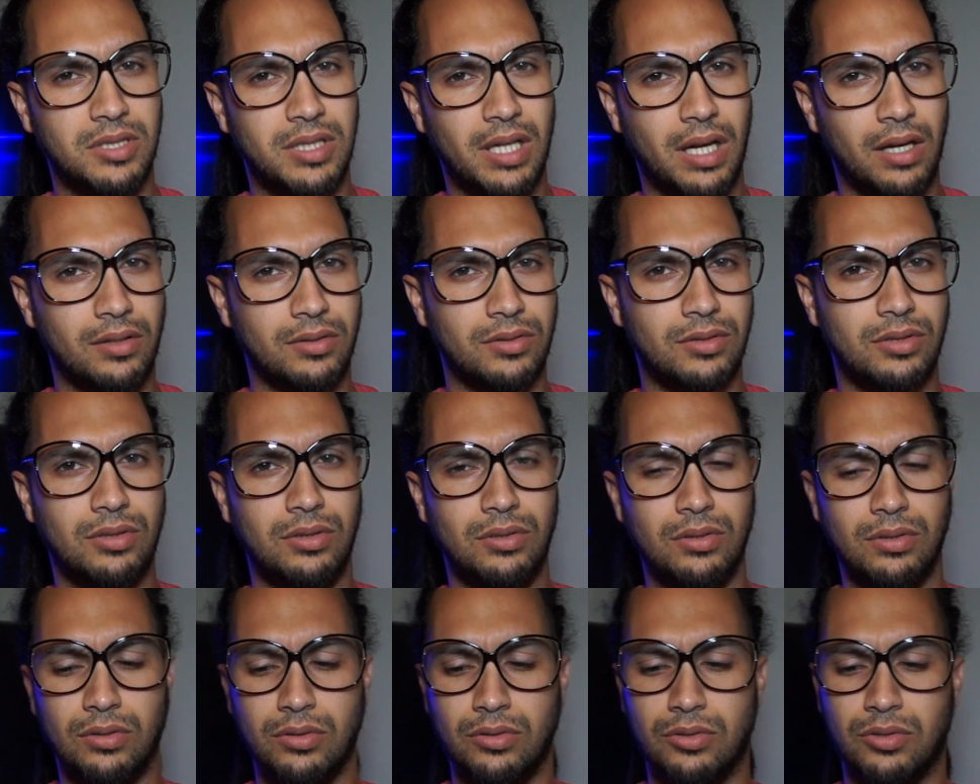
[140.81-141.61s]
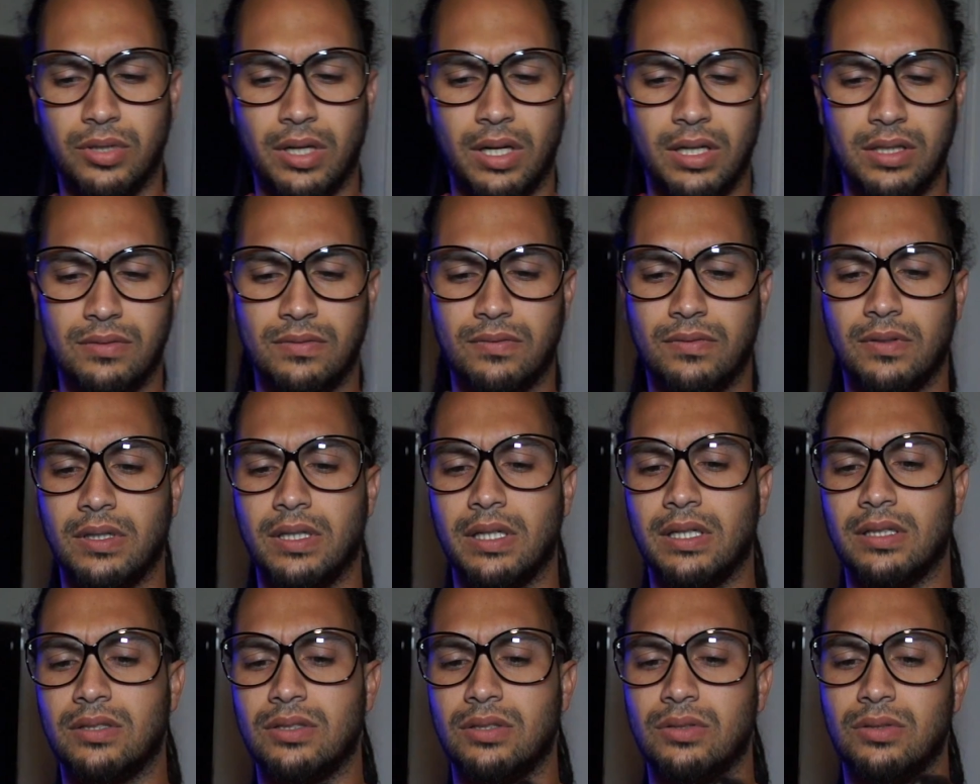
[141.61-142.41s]
down to transferring
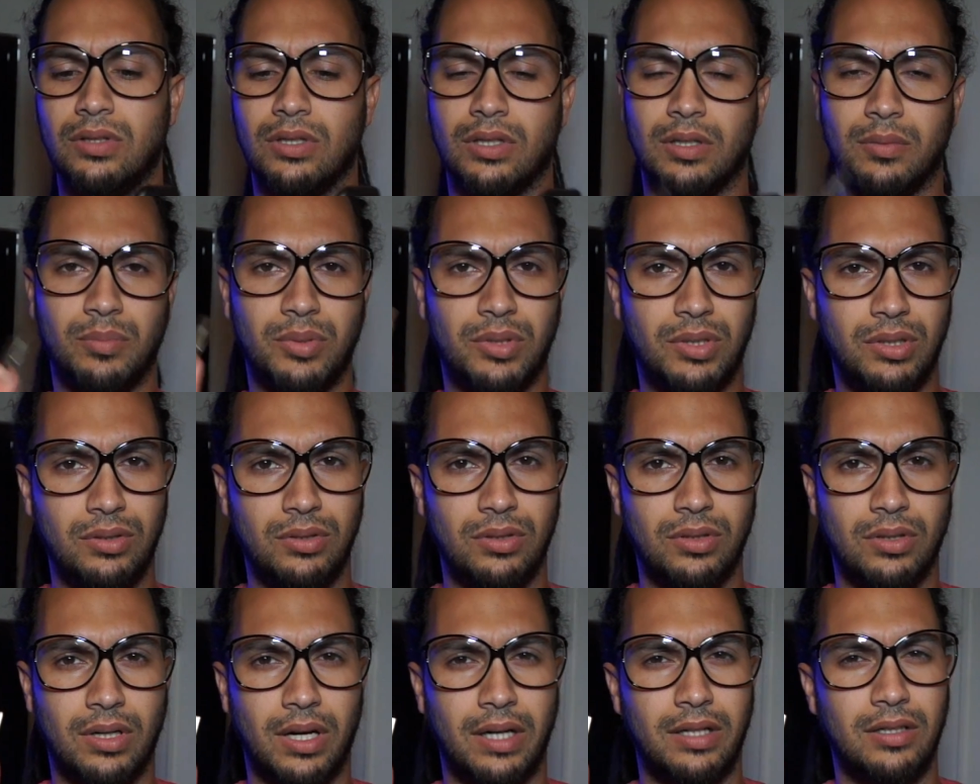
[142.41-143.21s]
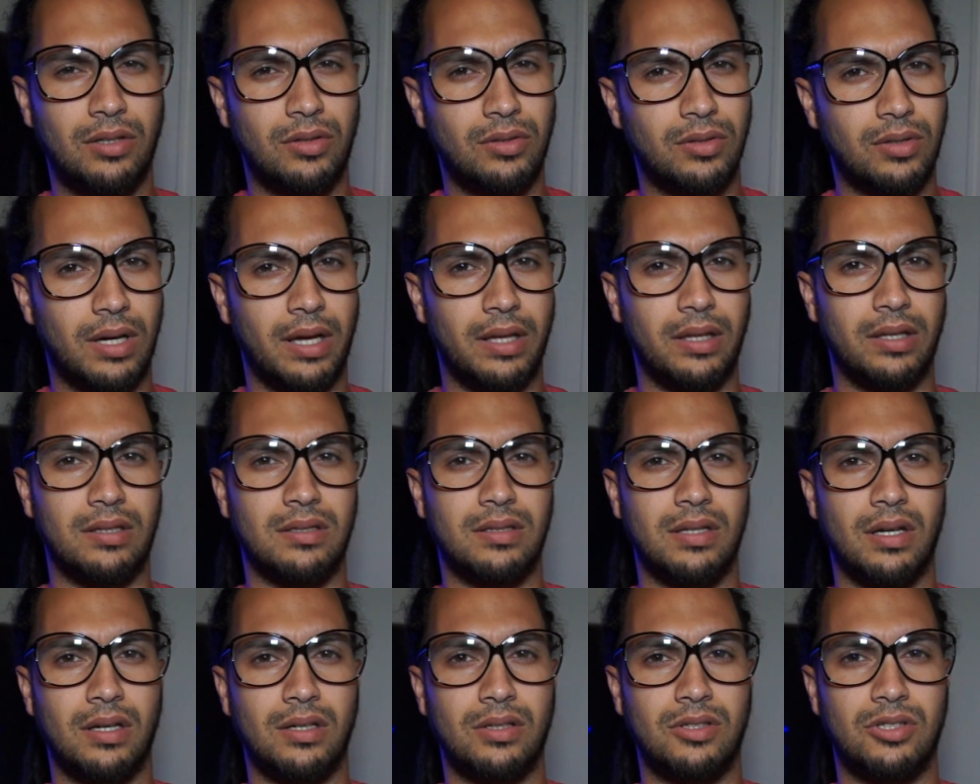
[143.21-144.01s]
it to the computer I don't know how the
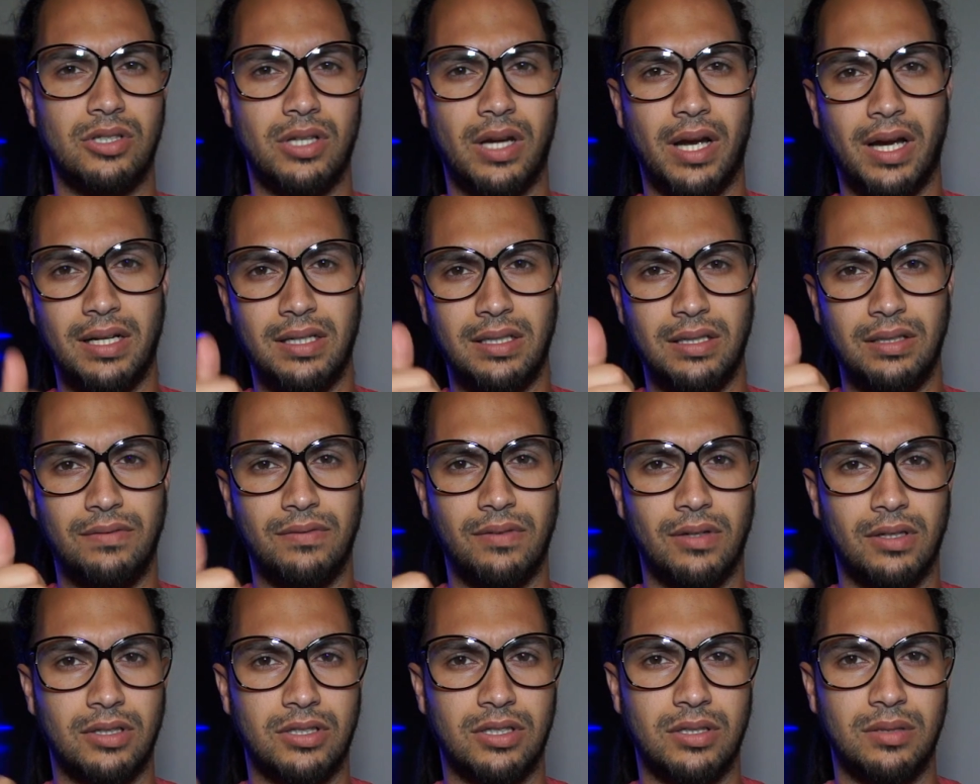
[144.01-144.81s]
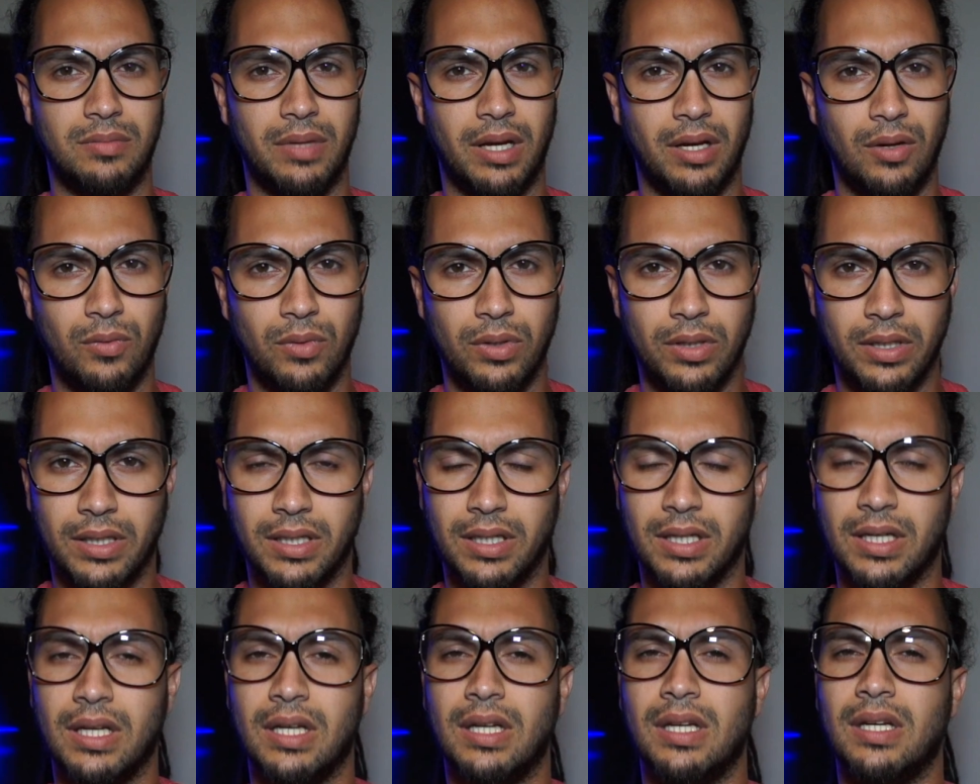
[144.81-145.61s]
touch ID function might work.